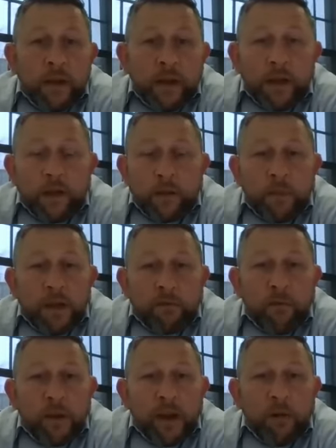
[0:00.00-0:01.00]
it could be
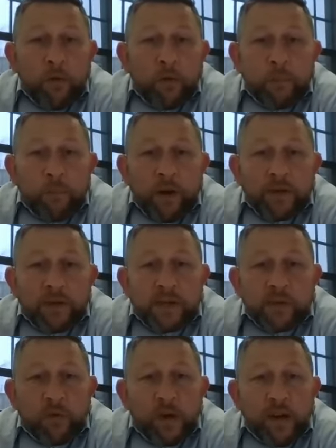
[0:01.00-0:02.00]
through any audit
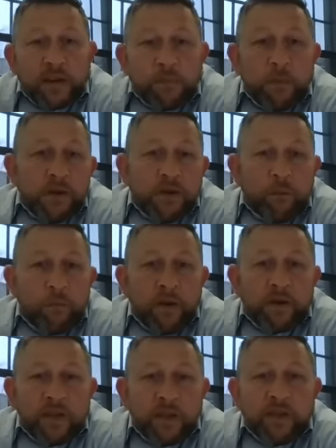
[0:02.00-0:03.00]
process or any inspection
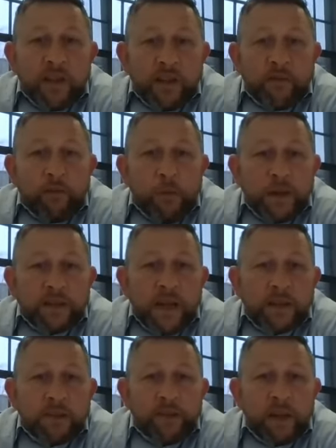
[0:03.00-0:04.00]
process that you always
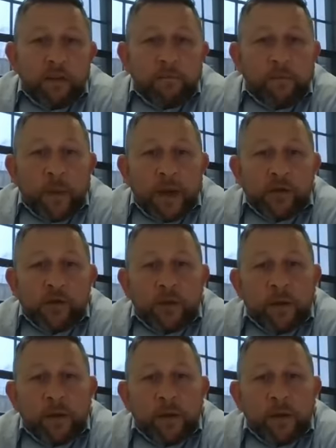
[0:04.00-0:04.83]
ask for that information